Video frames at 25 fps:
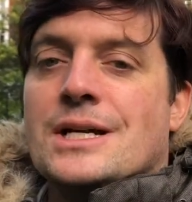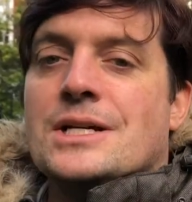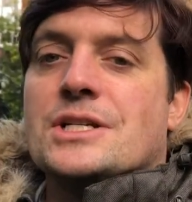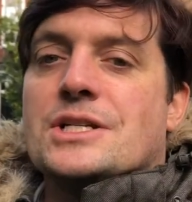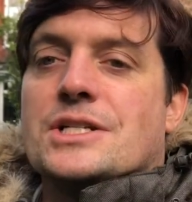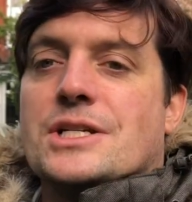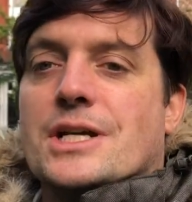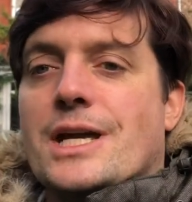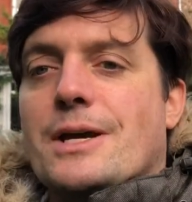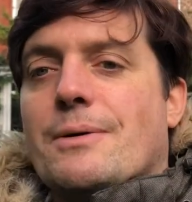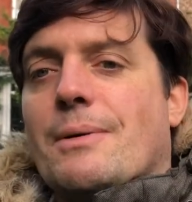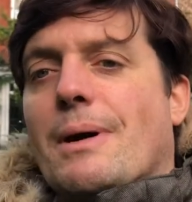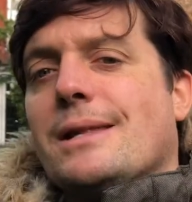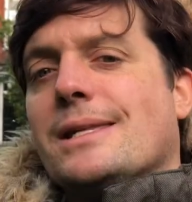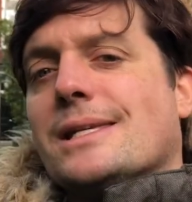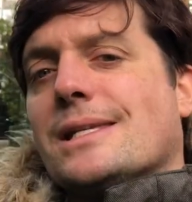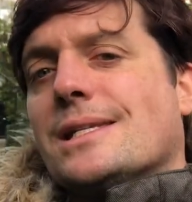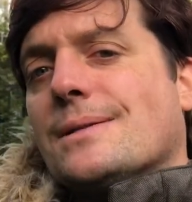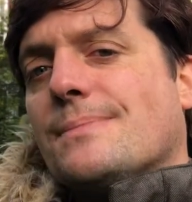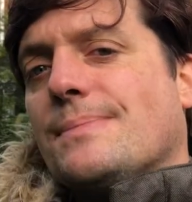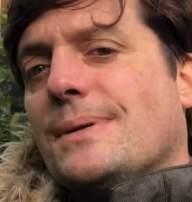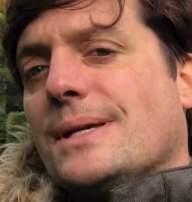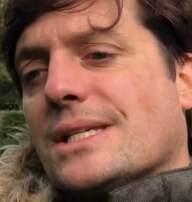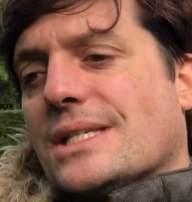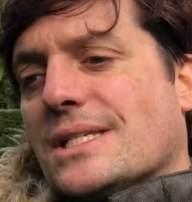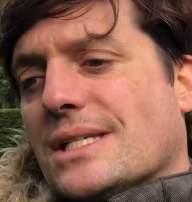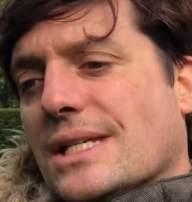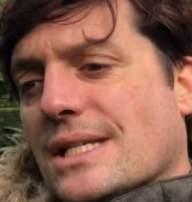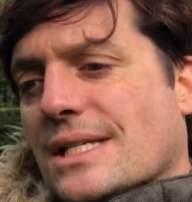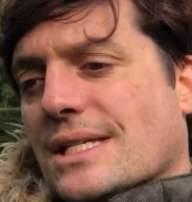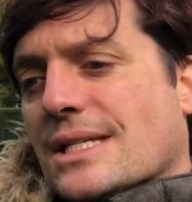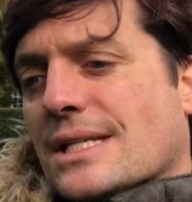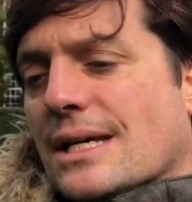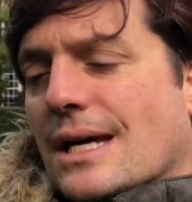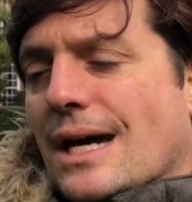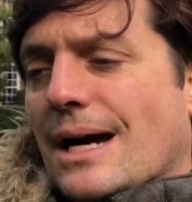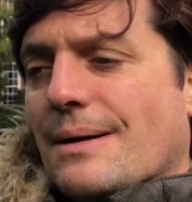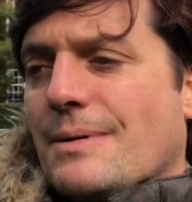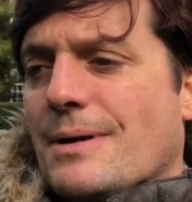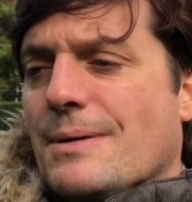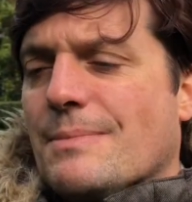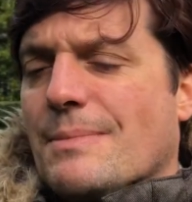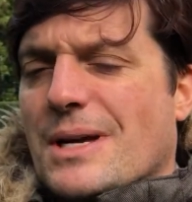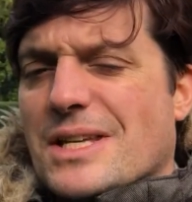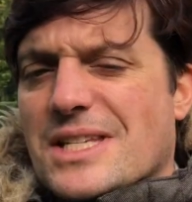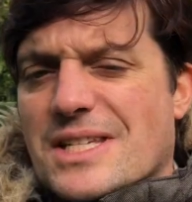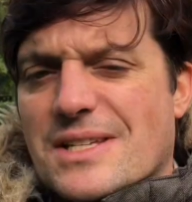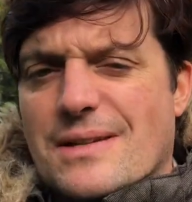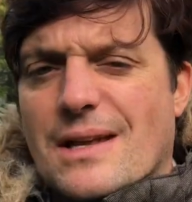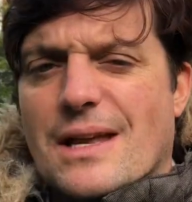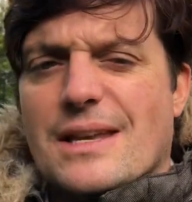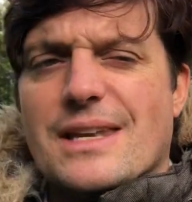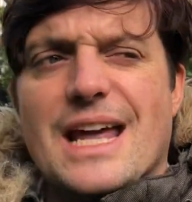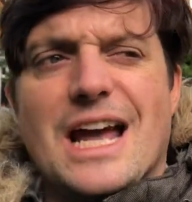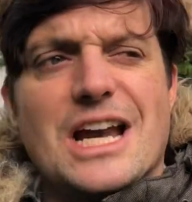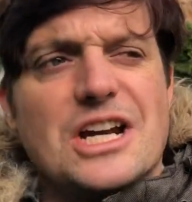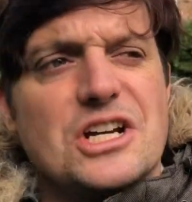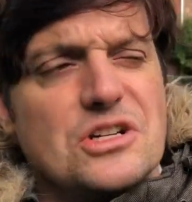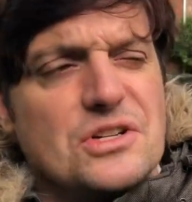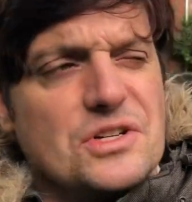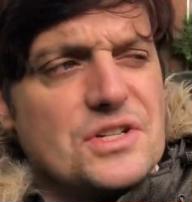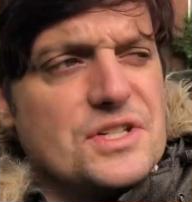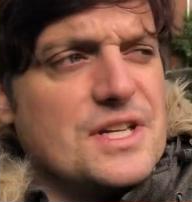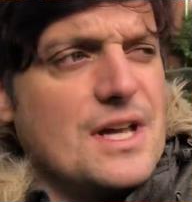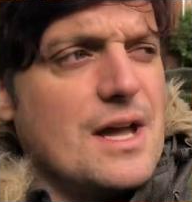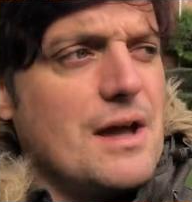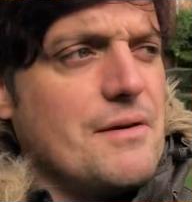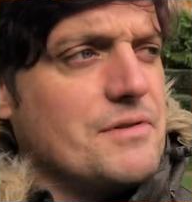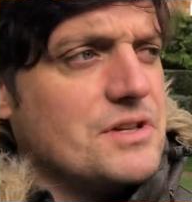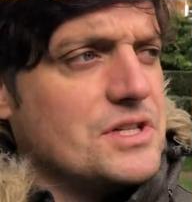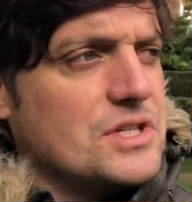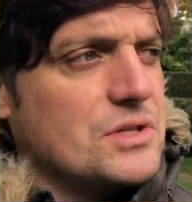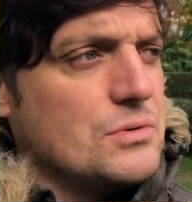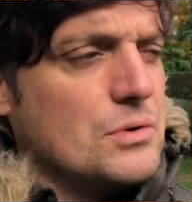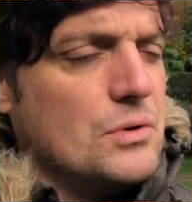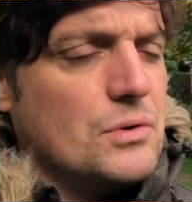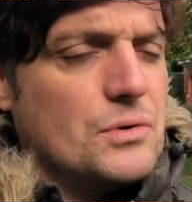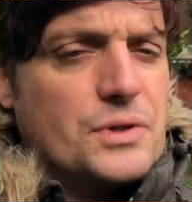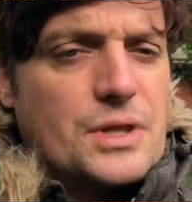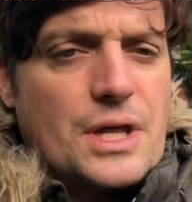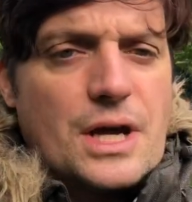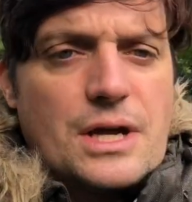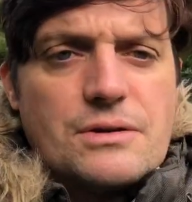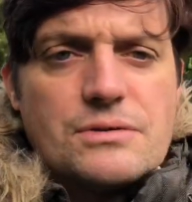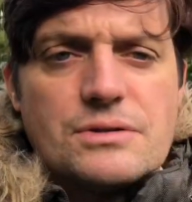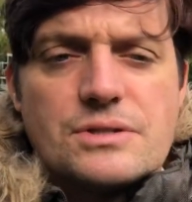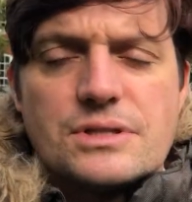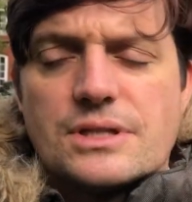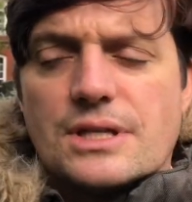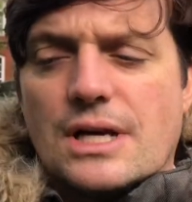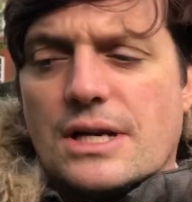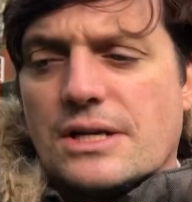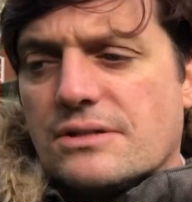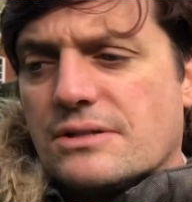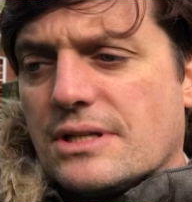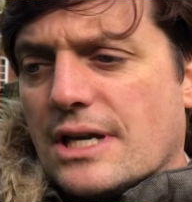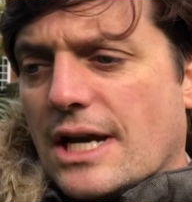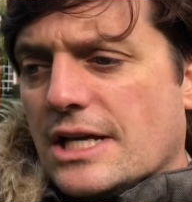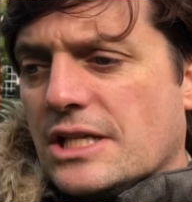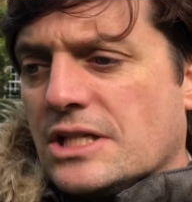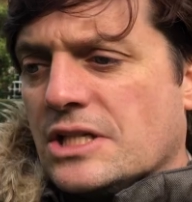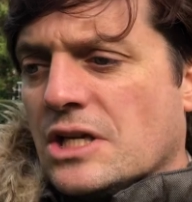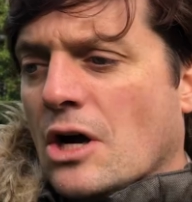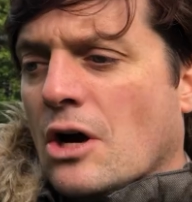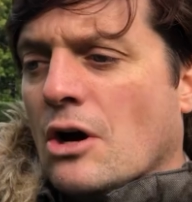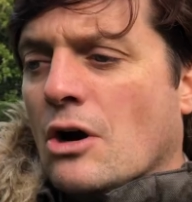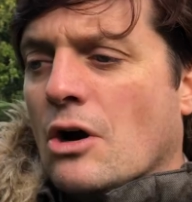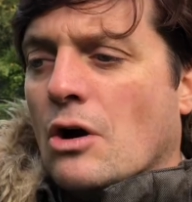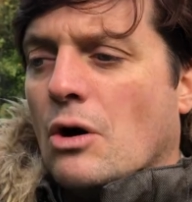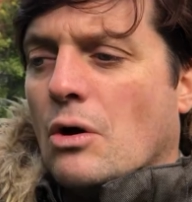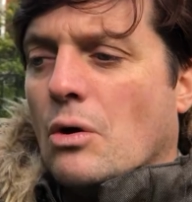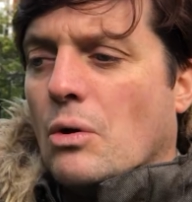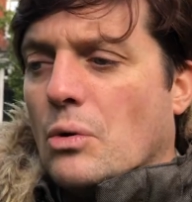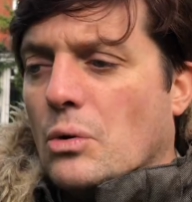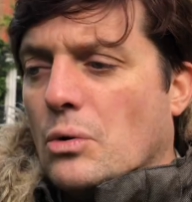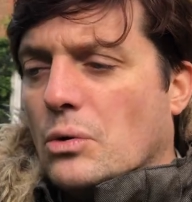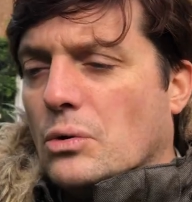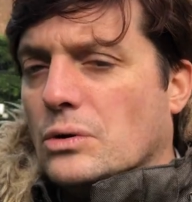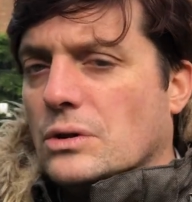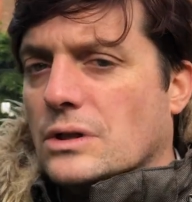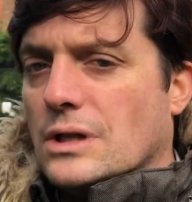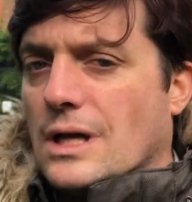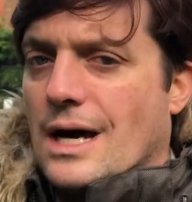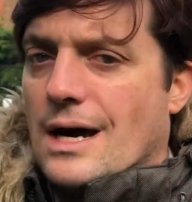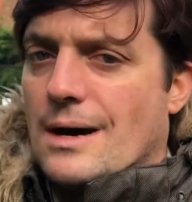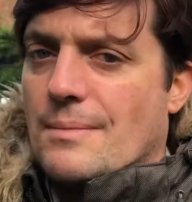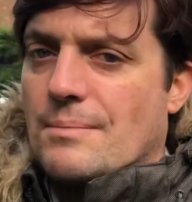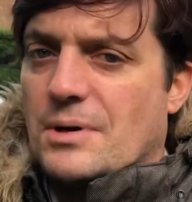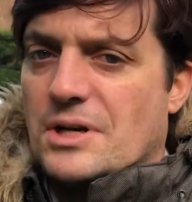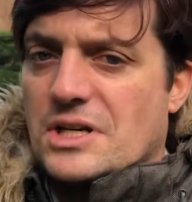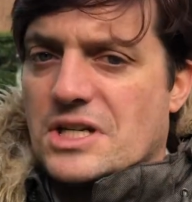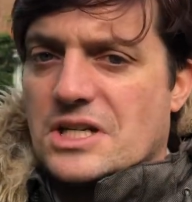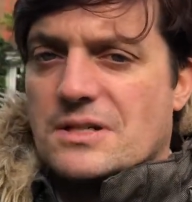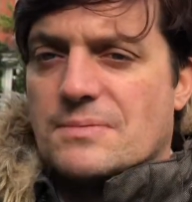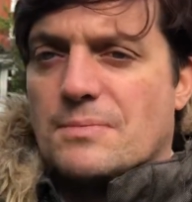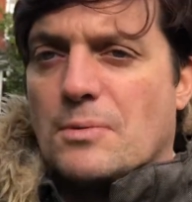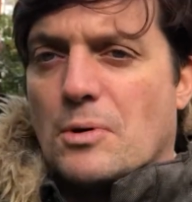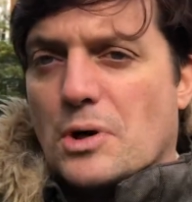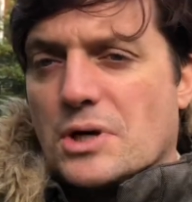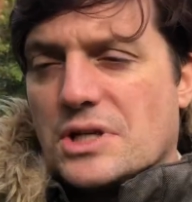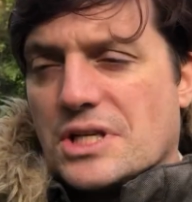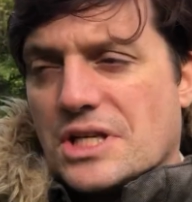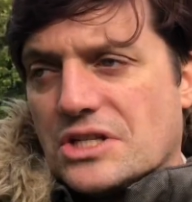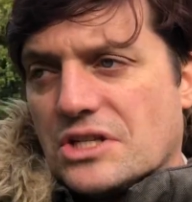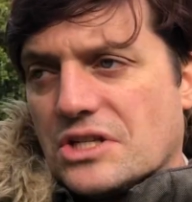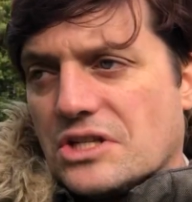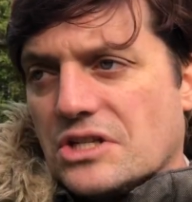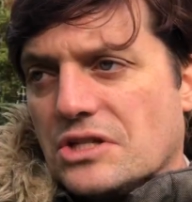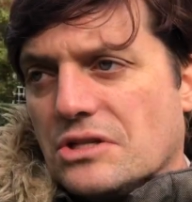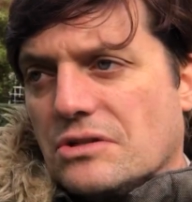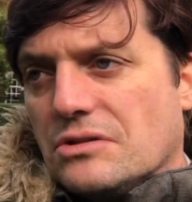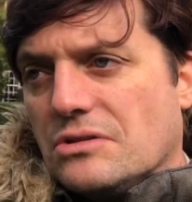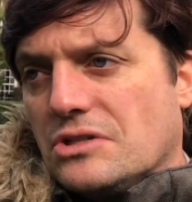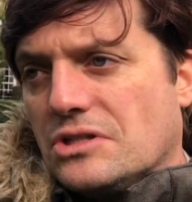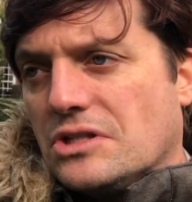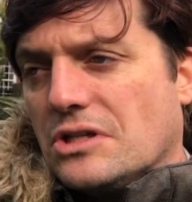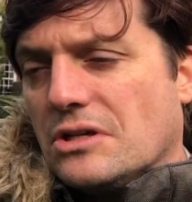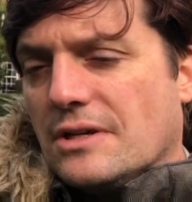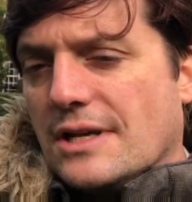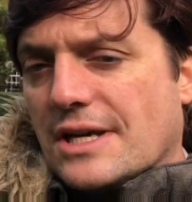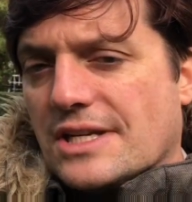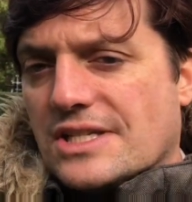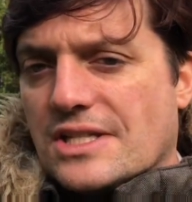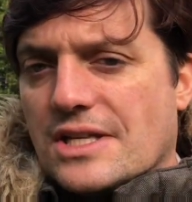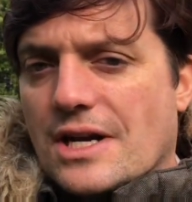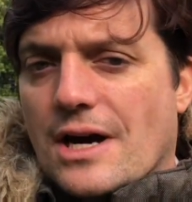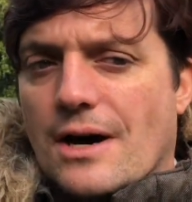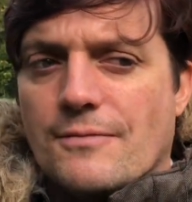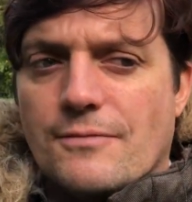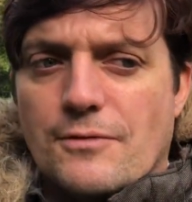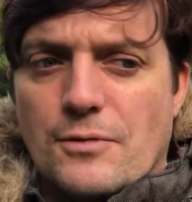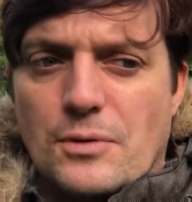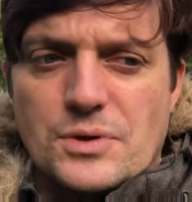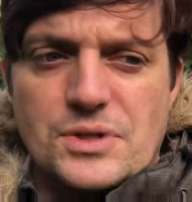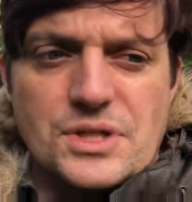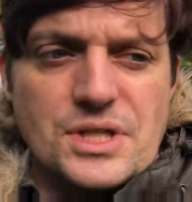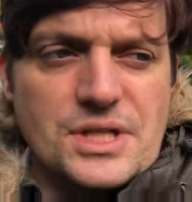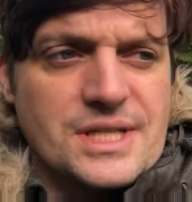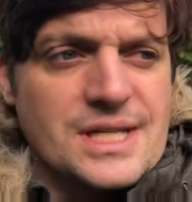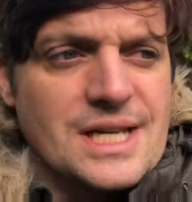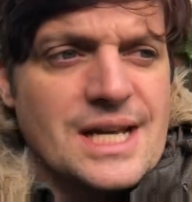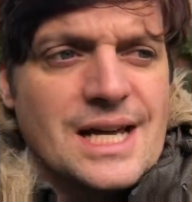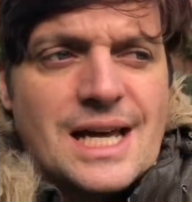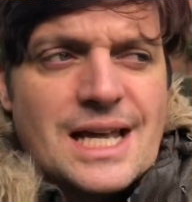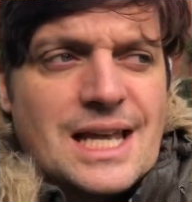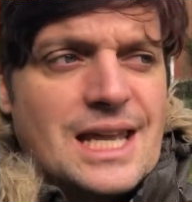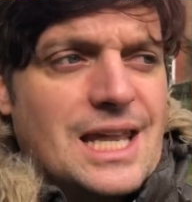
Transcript: So he went into business. I mean, he must have done national service, and all those days, all British boys had to do 2 years in the armed forces.